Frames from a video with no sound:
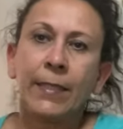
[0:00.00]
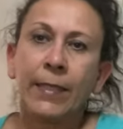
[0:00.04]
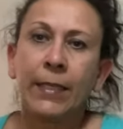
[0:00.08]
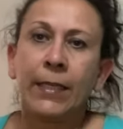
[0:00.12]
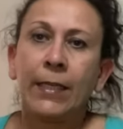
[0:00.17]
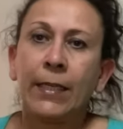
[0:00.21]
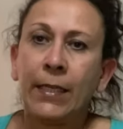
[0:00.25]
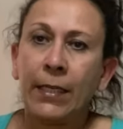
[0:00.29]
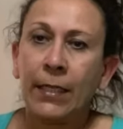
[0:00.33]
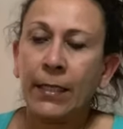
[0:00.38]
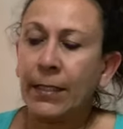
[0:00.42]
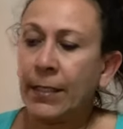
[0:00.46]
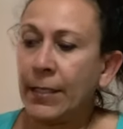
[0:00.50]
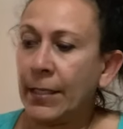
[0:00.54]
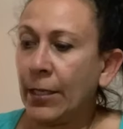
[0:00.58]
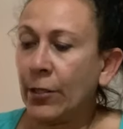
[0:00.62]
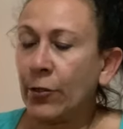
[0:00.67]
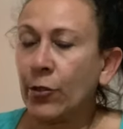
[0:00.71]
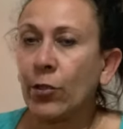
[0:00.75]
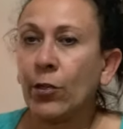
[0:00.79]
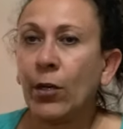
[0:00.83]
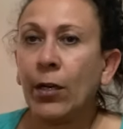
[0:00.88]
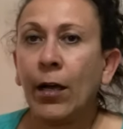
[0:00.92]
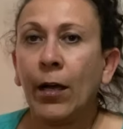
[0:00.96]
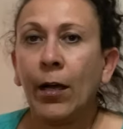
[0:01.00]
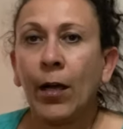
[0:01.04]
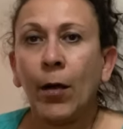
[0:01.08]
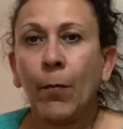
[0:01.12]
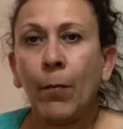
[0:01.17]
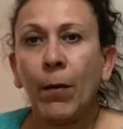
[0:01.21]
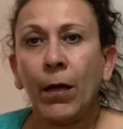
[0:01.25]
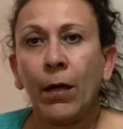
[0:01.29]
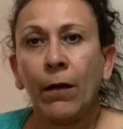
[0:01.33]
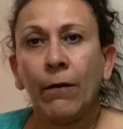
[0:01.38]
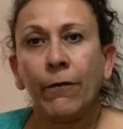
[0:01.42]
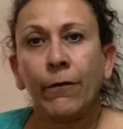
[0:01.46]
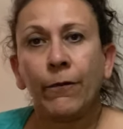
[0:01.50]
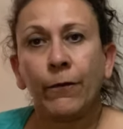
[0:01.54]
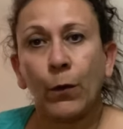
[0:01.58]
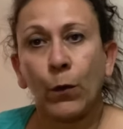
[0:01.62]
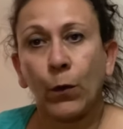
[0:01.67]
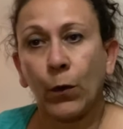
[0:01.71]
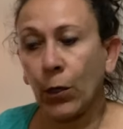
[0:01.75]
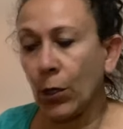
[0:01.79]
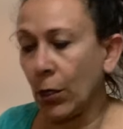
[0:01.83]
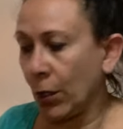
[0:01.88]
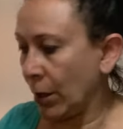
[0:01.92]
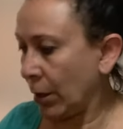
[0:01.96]
the central hub
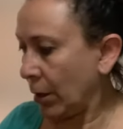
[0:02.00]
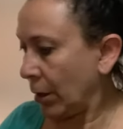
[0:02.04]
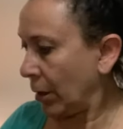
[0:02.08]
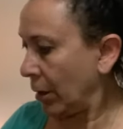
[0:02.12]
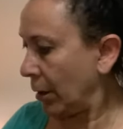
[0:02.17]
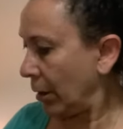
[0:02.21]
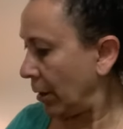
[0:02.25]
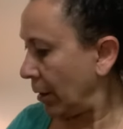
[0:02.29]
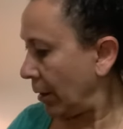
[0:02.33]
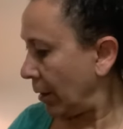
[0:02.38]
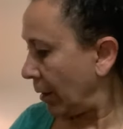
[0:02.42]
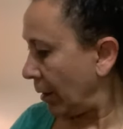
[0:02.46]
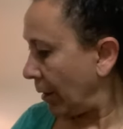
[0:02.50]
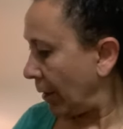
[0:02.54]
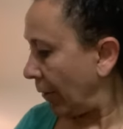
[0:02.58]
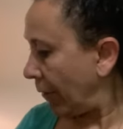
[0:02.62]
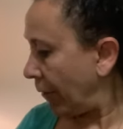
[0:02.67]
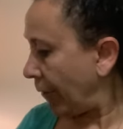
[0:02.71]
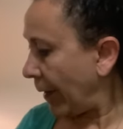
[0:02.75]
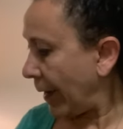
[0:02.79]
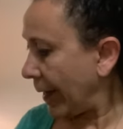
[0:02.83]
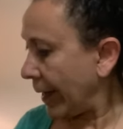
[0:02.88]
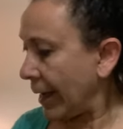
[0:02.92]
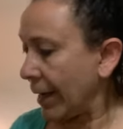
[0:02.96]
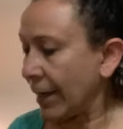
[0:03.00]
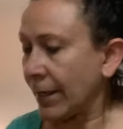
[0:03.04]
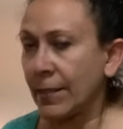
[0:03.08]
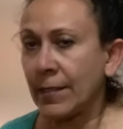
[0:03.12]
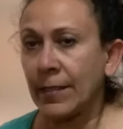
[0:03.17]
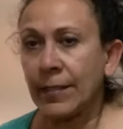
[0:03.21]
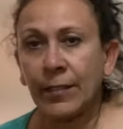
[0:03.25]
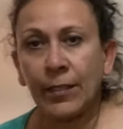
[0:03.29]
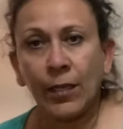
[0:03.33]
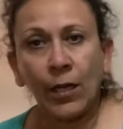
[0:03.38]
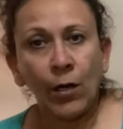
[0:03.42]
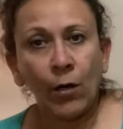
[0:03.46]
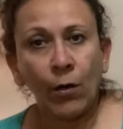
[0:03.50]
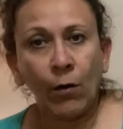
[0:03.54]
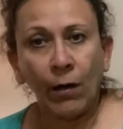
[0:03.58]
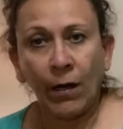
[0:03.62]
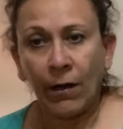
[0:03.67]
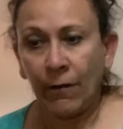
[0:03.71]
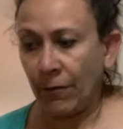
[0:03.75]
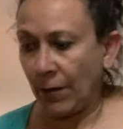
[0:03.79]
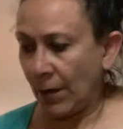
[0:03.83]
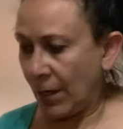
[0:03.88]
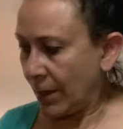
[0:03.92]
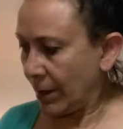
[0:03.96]
for FedEx, so I
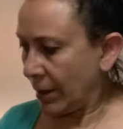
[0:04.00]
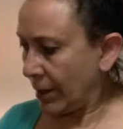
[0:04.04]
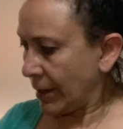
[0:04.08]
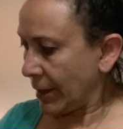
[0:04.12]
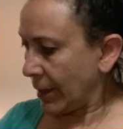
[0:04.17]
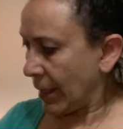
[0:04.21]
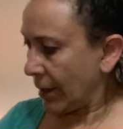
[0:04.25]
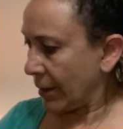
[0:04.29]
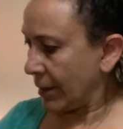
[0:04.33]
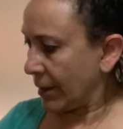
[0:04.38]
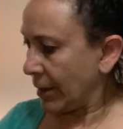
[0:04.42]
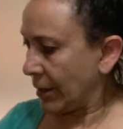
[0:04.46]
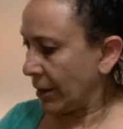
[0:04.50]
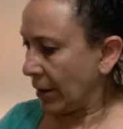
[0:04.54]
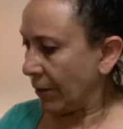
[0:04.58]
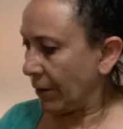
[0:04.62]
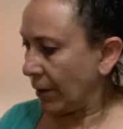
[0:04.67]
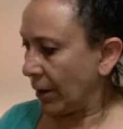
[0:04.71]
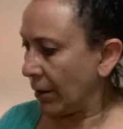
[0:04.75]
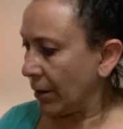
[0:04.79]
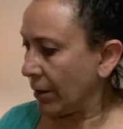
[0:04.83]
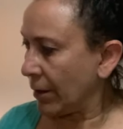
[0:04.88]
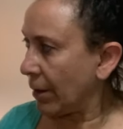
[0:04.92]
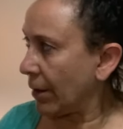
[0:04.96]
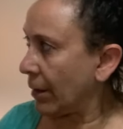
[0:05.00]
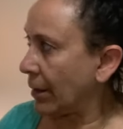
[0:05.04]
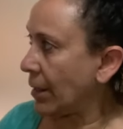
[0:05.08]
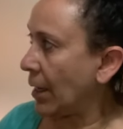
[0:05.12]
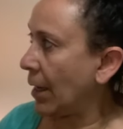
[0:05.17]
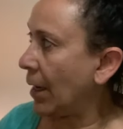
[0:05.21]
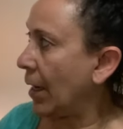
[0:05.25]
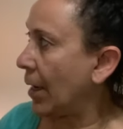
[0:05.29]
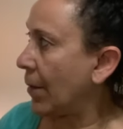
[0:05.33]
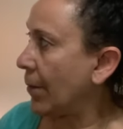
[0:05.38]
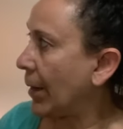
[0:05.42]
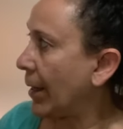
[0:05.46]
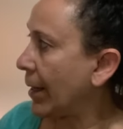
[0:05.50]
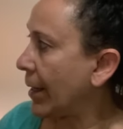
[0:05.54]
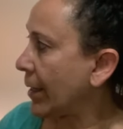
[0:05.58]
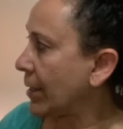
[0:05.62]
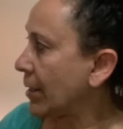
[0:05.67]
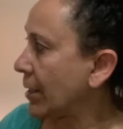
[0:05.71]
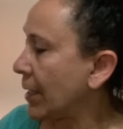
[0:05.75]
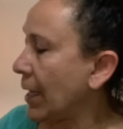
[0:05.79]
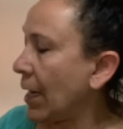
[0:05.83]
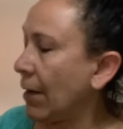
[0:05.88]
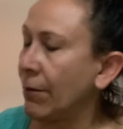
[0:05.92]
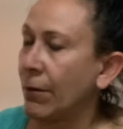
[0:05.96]
find this kind of stuff all the time. I
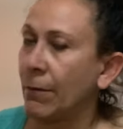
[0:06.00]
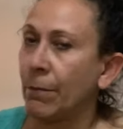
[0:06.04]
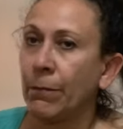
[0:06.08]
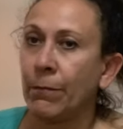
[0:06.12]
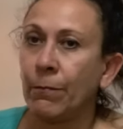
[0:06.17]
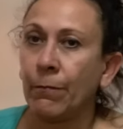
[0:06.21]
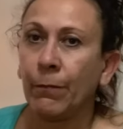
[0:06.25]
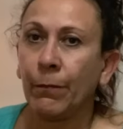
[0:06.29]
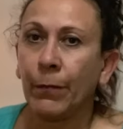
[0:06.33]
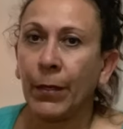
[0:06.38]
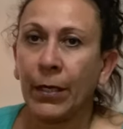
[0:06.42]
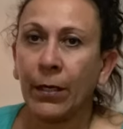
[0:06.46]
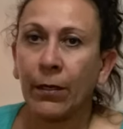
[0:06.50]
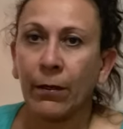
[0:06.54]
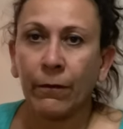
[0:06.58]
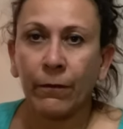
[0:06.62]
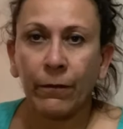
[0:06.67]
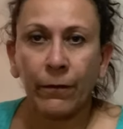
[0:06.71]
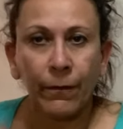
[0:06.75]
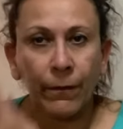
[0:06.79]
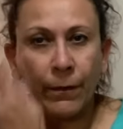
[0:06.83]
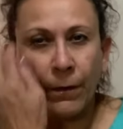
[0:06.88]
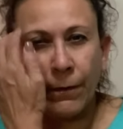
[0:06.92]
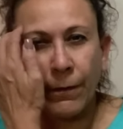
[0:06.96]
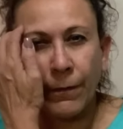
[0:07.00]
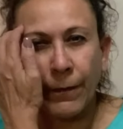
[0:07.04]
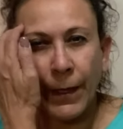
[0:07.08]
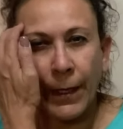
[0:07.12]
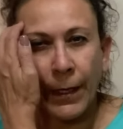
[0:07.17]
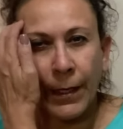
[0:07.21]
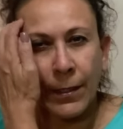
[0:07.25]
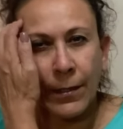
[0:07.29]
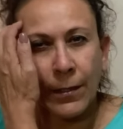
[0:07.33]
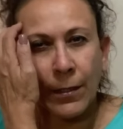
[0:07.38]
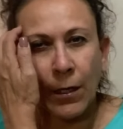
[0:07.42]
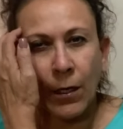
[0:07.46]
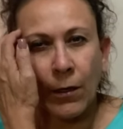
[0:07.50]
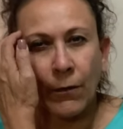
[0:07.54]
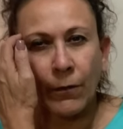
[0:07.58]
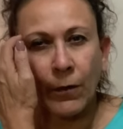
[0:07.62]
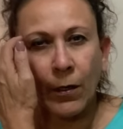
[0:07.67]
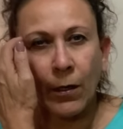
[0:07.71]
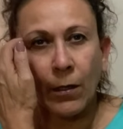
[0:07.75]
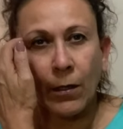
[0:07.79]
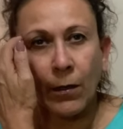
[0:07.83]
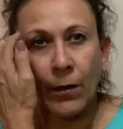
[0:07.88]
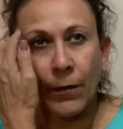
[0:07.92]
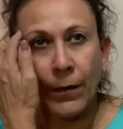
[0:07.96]
actually have a pair of FedEx
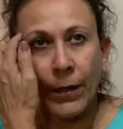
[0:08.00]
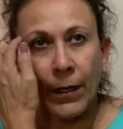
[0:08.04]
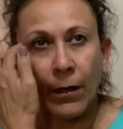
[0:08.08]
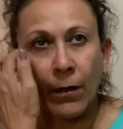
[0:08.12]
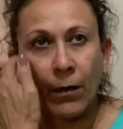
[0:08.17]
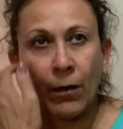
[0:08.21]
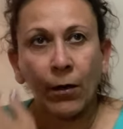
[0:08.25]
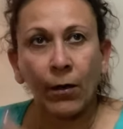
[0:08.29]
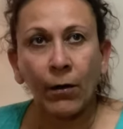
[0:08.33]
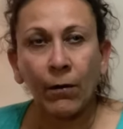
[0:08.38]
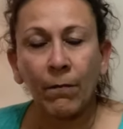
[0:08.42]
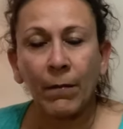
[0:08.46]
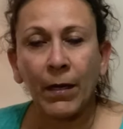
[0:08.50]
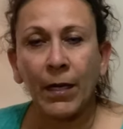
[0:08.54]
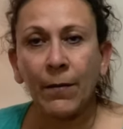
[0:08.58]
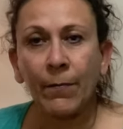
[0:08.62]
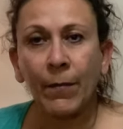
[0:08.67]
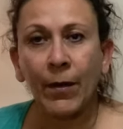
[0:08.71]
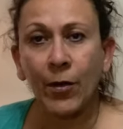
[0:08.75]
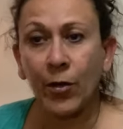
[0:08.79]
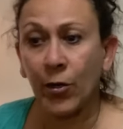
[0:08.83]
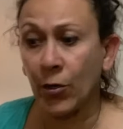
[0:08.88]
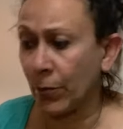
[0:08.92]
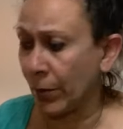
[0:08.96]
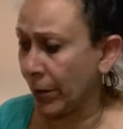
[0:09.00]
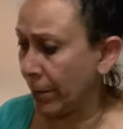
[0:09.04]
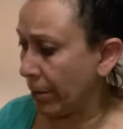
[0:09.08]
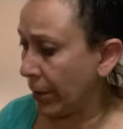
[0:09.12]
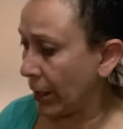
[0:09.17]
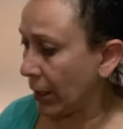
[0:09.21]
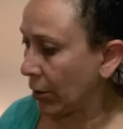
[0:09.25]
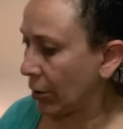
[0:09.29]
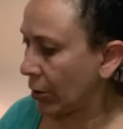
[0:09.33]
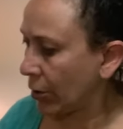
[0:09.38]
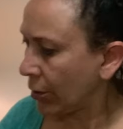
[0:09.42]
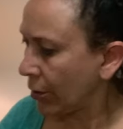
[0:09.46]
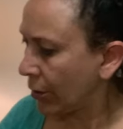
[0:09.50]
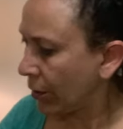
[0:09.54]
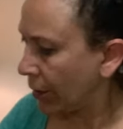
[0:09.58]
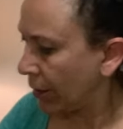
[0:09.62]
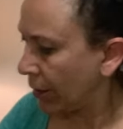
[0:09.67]
overall that are made by Herman Miller